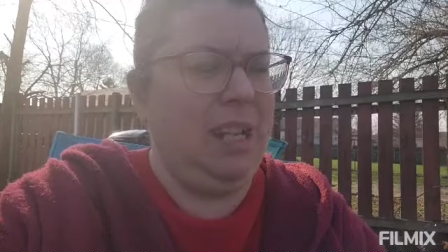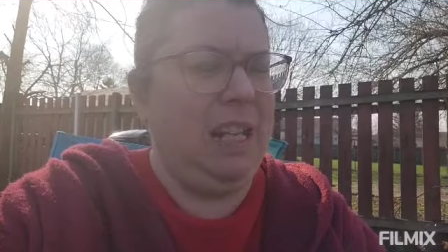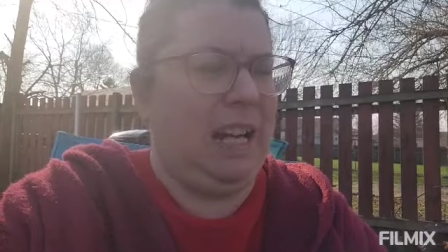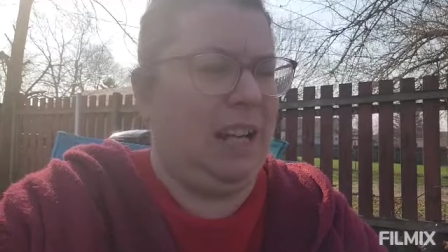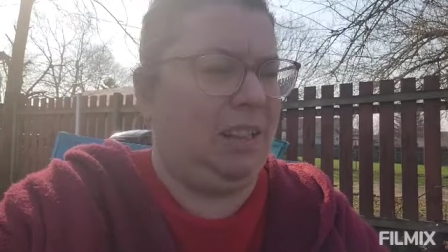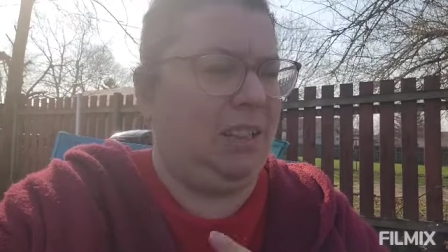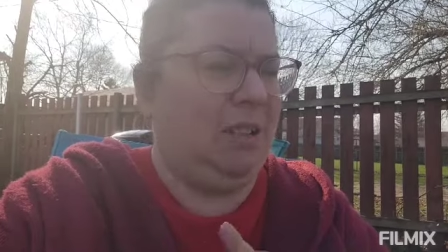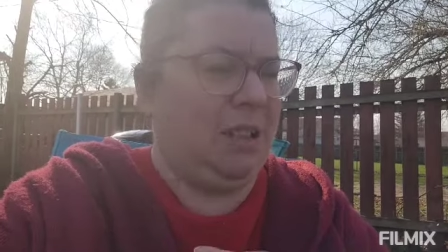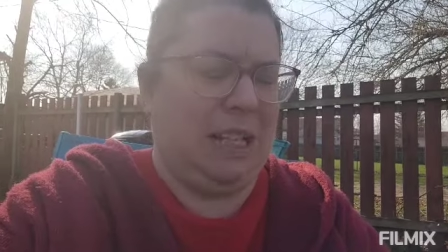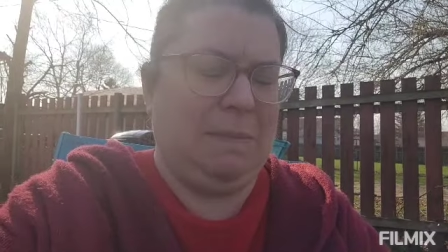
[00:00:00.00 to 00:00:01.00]
yeah,
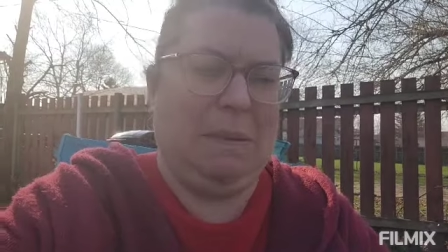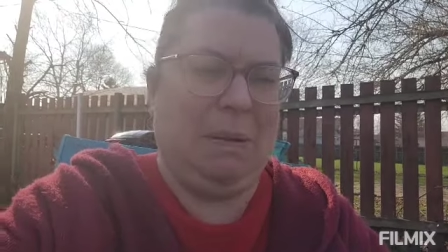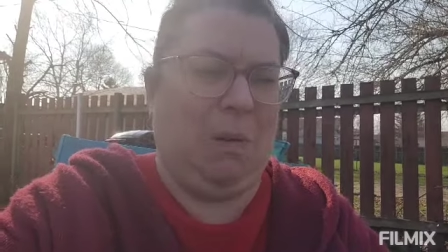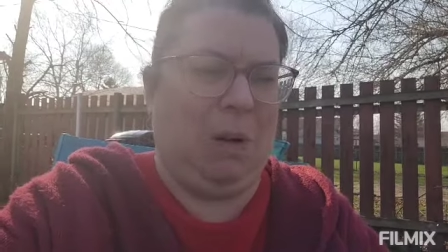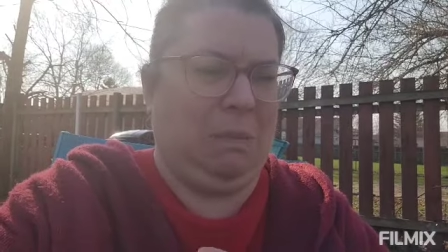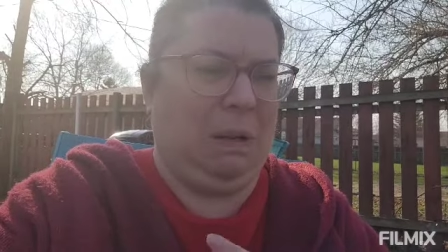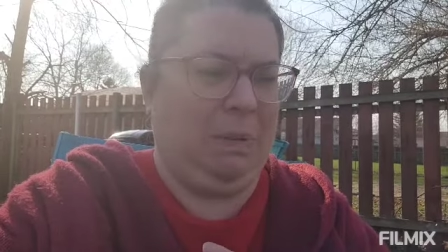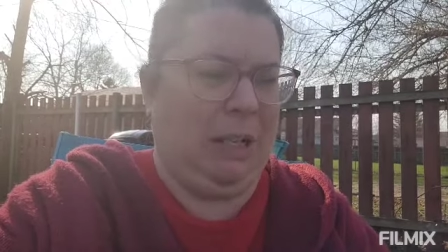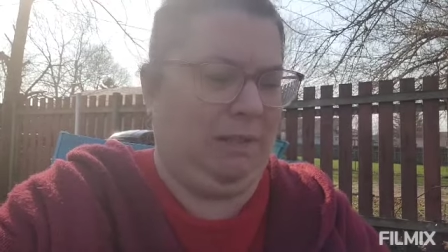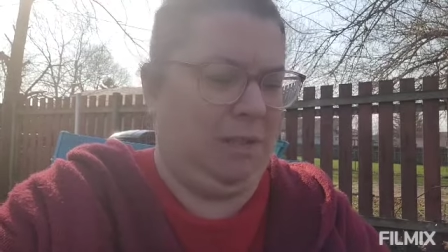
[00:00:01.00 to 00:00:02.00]
we'll see. Maybe I'll warm
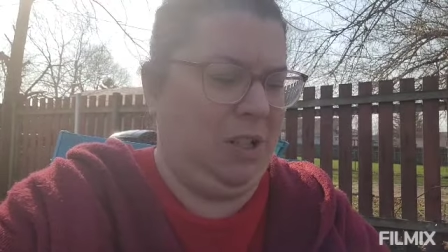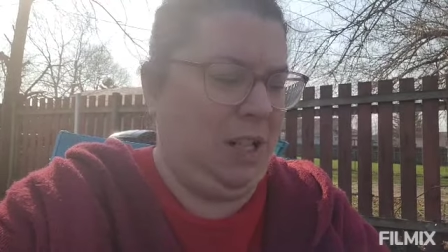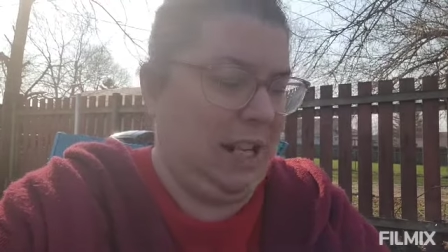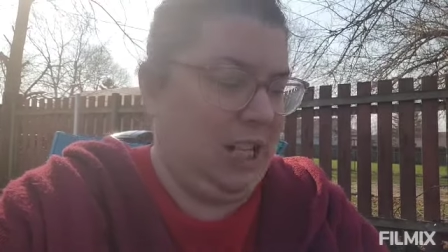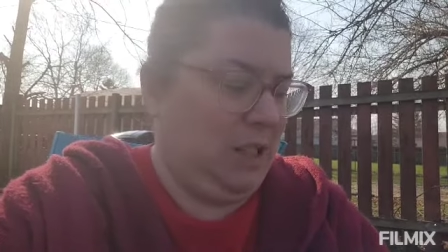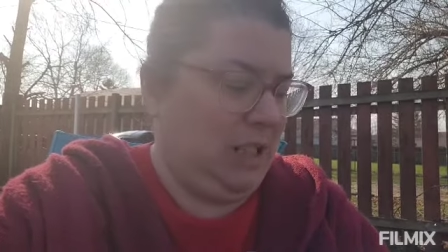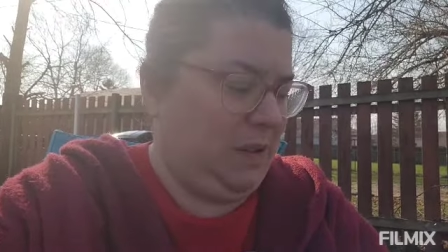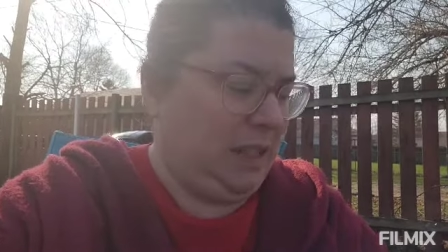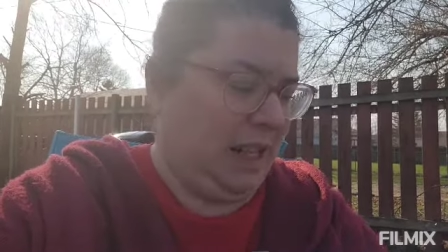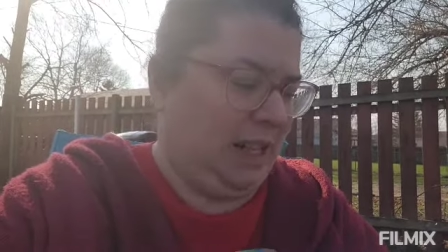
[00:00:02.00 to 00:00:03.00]
up in you and I could do it
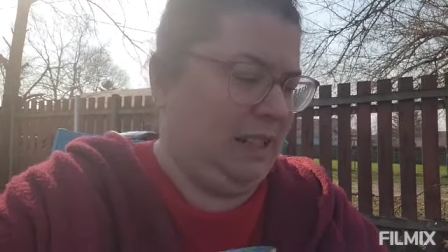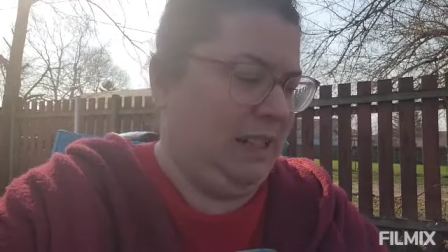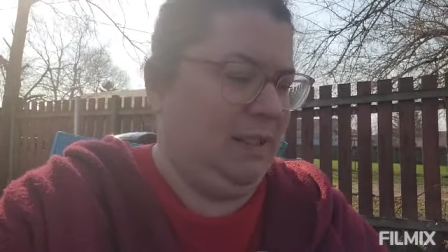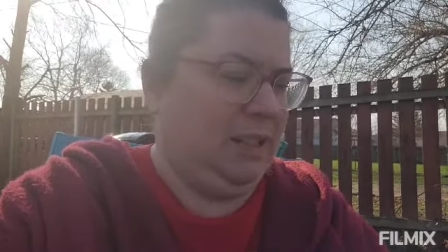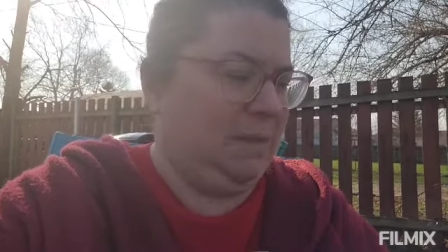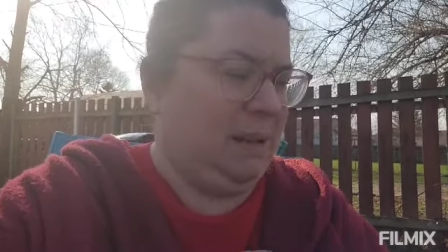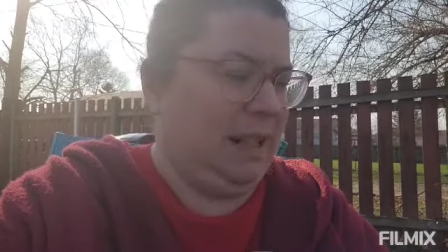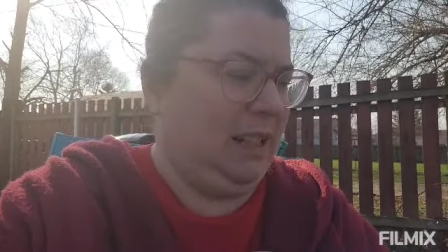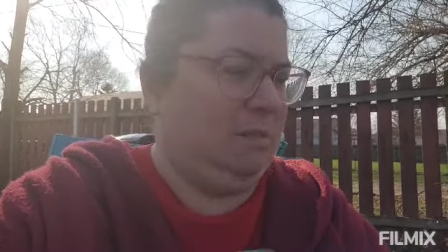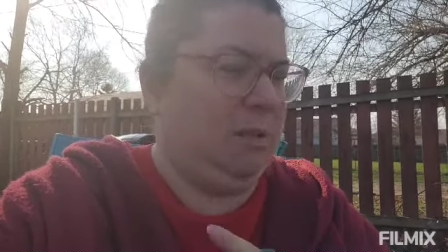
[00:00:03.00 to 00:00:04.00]
outside because it would just make
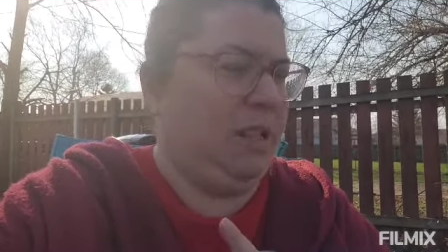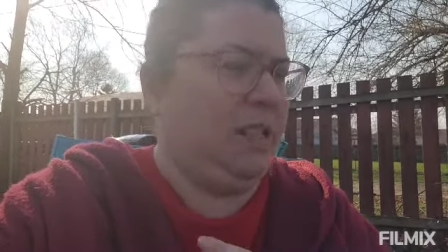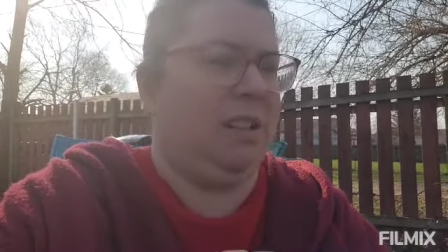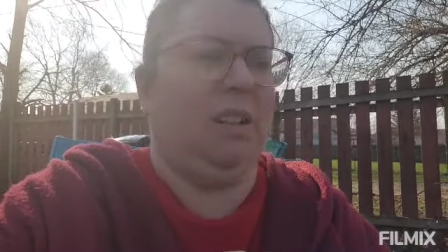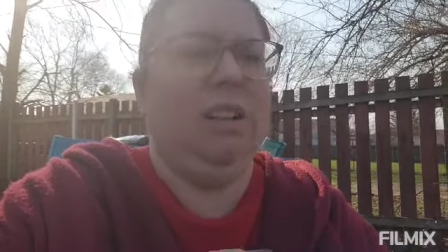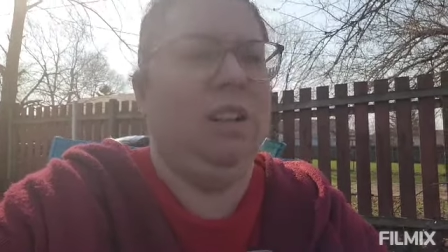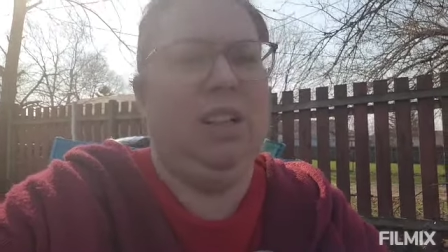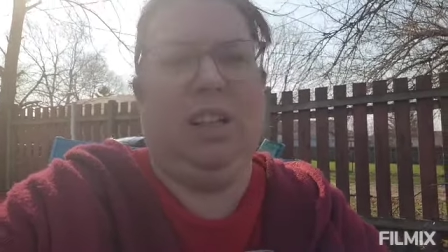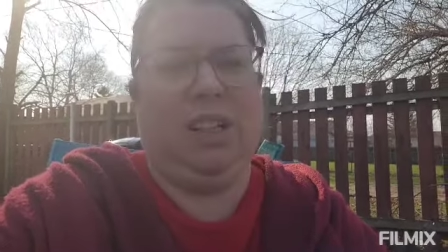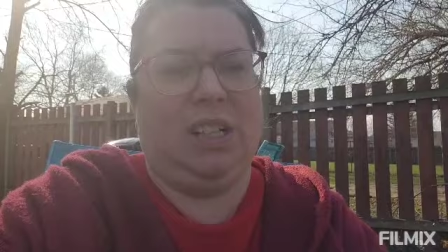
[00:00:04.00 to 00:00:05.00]
it a lot more easier
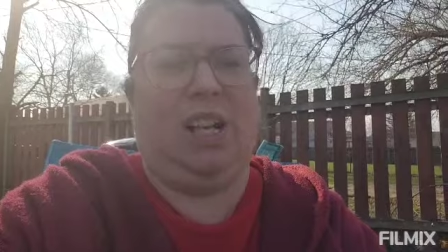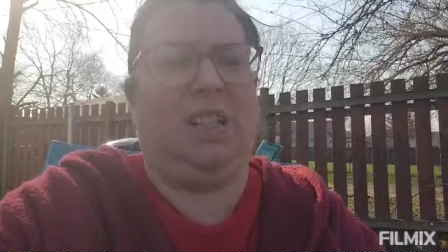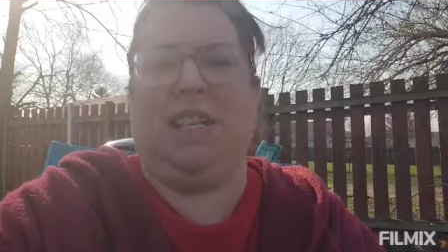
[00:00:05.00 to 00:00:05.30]
to toss